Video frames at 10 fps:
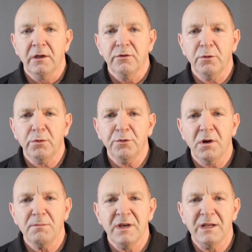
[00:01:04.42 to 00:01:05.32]
So what do
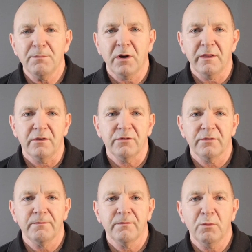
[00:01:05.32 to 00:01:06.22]
I mean by this?
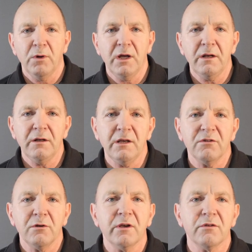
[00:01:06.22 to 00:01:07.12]
Well,
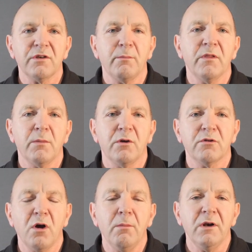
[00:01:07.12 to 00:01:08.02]
let's look at some of the
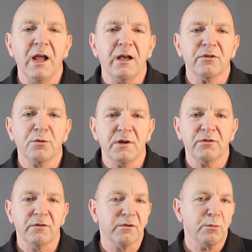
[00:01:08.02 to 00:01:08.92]
most commonly asked
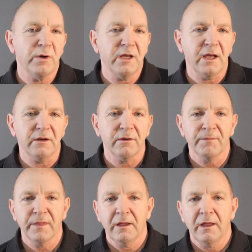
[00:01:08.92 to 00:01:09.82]
questions that we get.
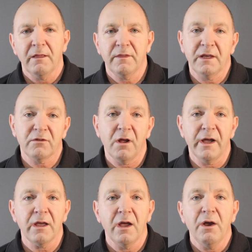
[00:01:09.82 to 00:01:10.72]
Things
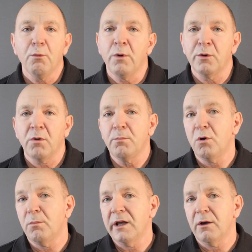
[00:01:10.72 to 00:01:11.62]
like, where do I
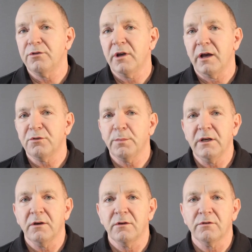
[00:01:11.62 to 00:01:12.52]
put my LCR
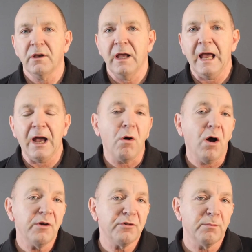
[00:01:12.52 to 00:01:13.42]
speakers? How
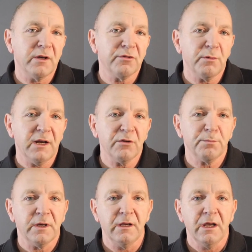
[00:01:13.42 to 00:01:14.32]
high should my surrounds
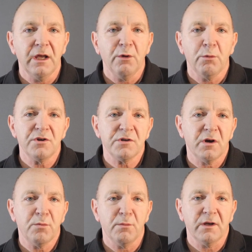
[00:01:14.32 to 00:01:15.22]
be? Where should
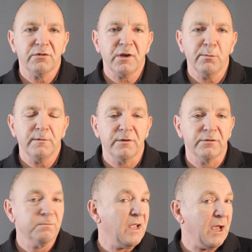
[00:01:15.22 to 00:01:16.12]
I put my subwoofers?
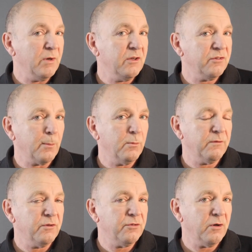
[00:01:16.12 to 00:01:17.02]
How many
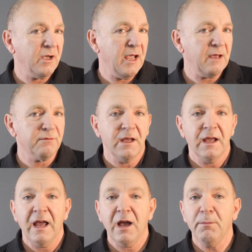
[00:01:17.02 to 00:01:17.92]
subwoofers should I have?
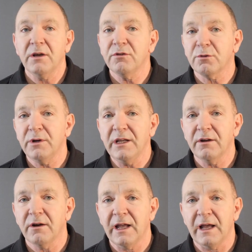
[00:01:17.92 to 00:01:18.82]
How big a screen
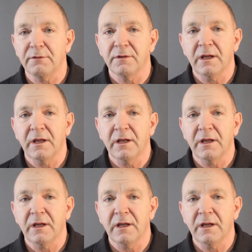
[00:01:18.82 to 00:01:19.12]
can I have?